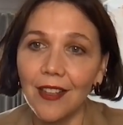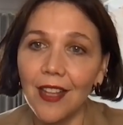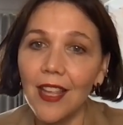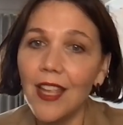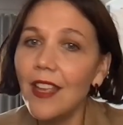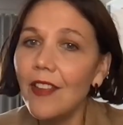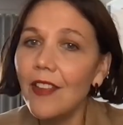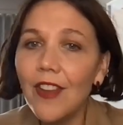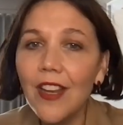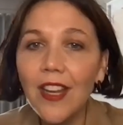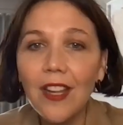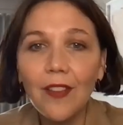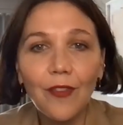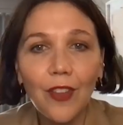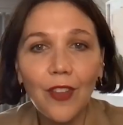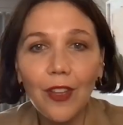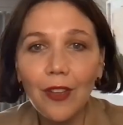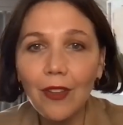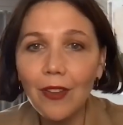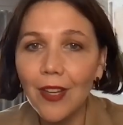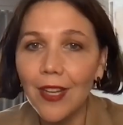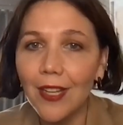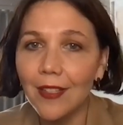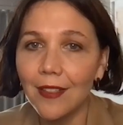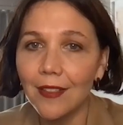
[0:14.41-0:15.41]
even if
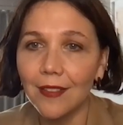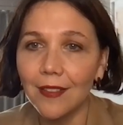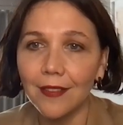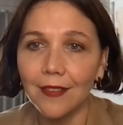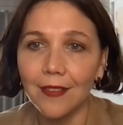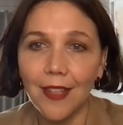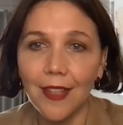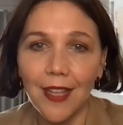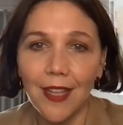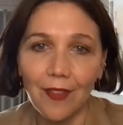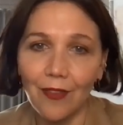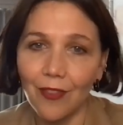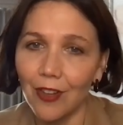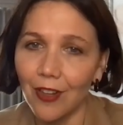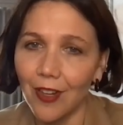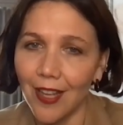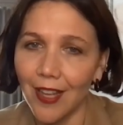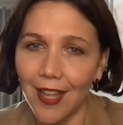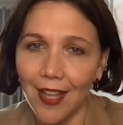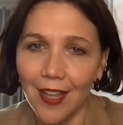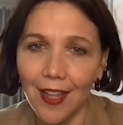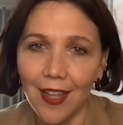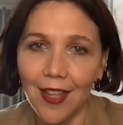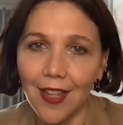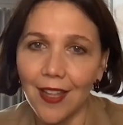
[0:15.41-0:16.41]
you didn't leave your
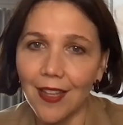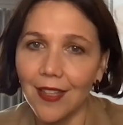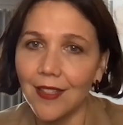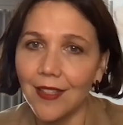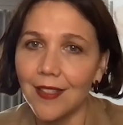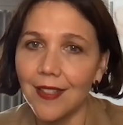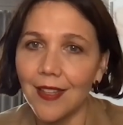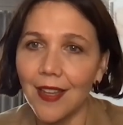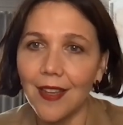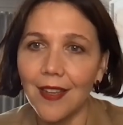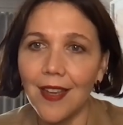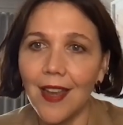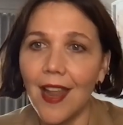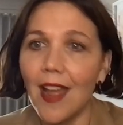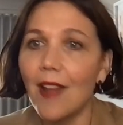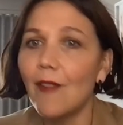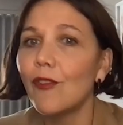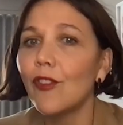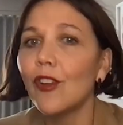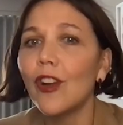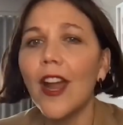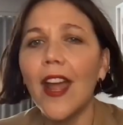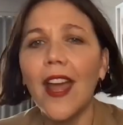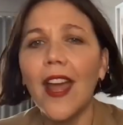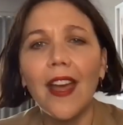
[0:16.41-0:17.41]
kids and
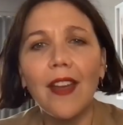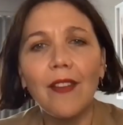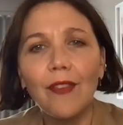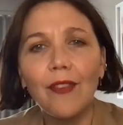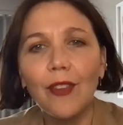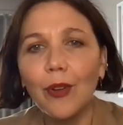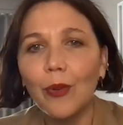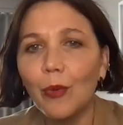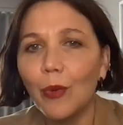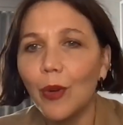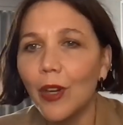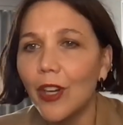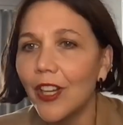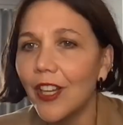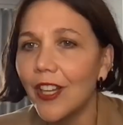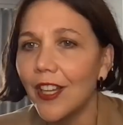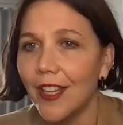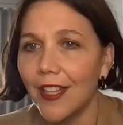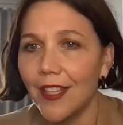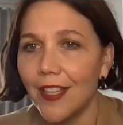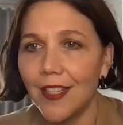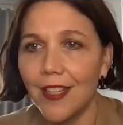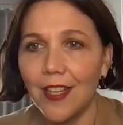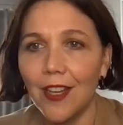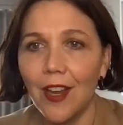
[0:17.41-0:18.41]
never ever
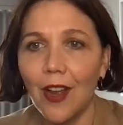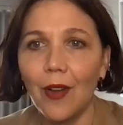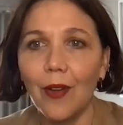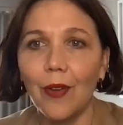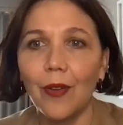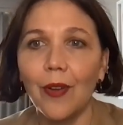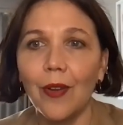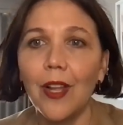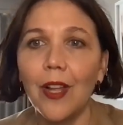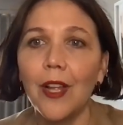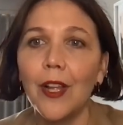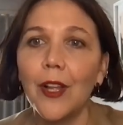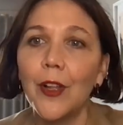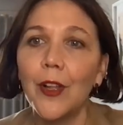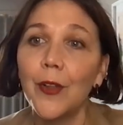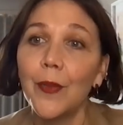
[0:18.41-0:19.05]
would. You know,